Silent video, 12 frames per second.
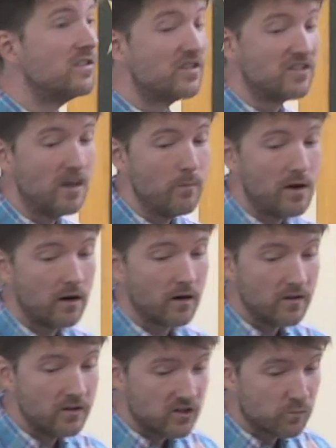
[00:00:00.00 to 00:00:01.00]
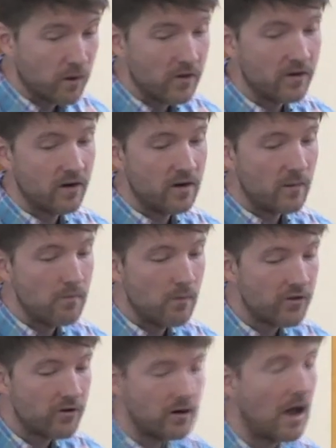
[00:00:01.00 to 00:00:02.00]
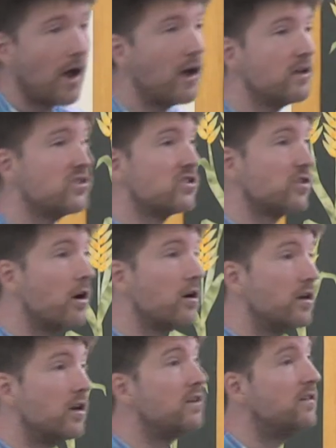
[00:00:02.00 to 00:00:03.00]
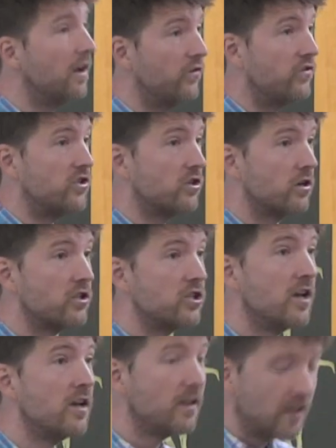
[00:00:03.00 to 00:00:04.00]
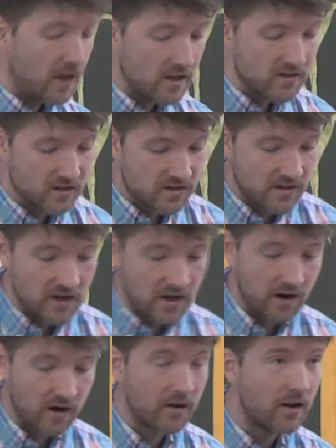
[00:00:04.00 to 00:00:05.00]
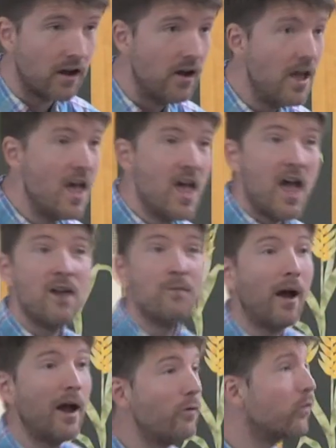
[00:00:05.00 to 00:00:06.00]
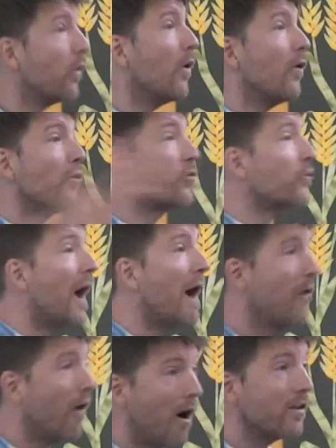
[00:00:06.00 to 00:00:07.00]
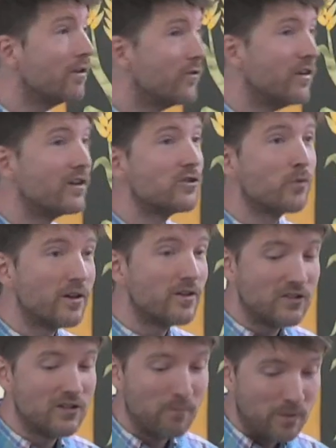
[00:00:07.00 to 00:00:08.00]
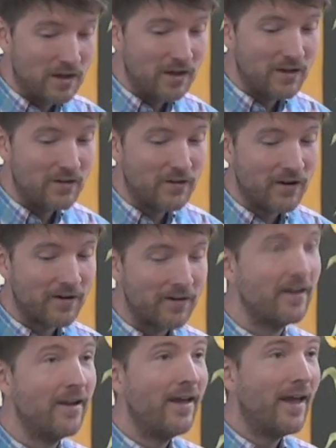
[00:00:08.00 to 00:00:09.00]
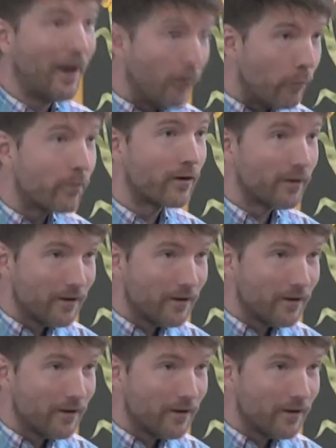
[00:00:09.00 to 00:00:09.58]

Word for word: seminary, this brother and my mother and I started a deaf church in the Kansas City area. And my role throughout all of this was to be their helper.